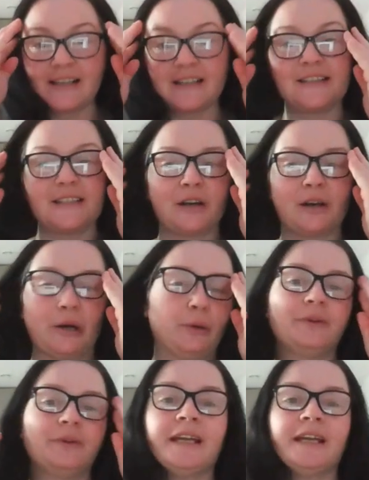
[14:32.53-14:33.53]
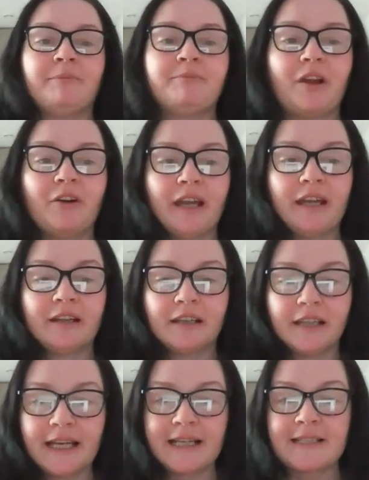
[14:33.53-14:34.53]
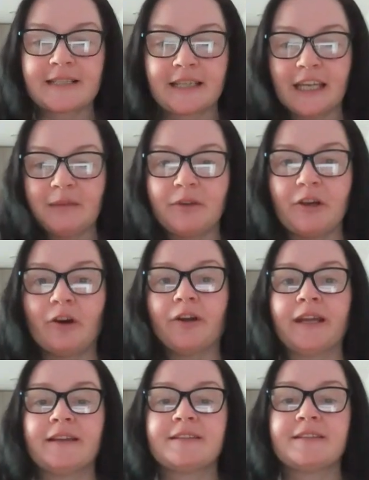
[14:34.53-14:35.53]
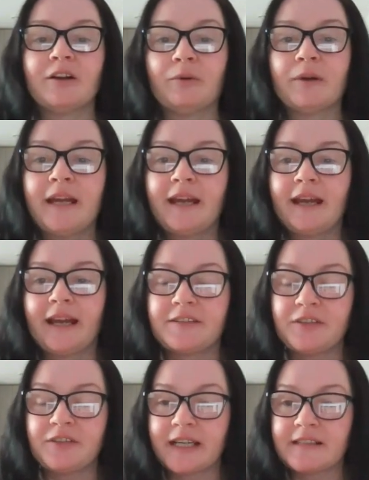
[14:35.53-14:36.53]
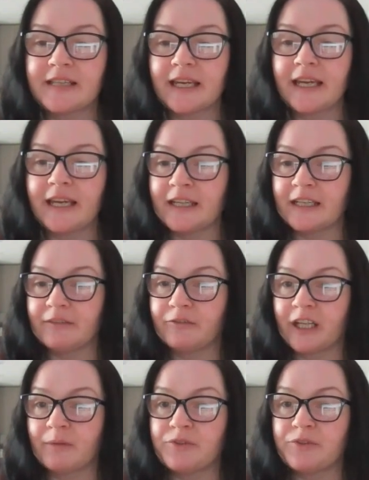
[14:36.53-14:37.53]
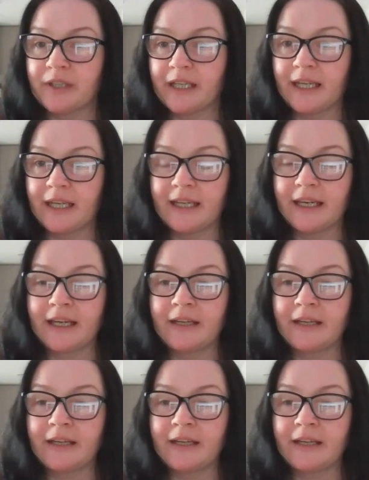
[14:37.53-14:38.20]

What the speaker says: So, yeah, okay, let's keep going. So, as you can see here, what I'm doing here